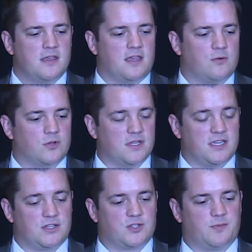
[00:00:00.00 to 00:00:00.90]
it will
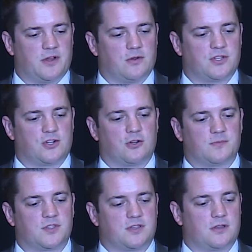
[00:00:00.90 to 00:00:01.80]
lead to superior
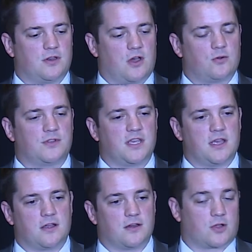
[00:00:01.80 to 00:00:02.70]
terms, not only
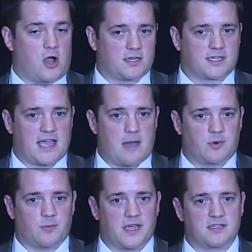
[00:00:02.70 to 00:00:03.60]
on cost to
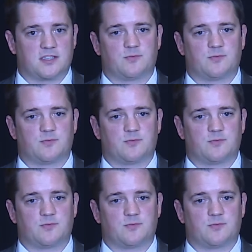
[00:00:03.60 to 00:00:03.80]
capital basis,